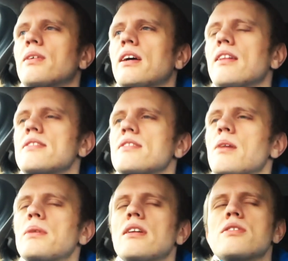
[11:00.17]
At least,
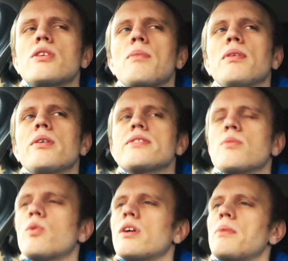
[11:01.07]
I mean, I should upload it
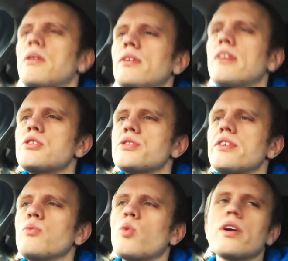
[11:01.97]
somewhere. I'm not really
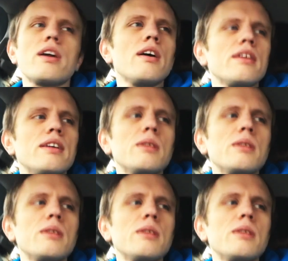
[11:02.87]
interested in working on it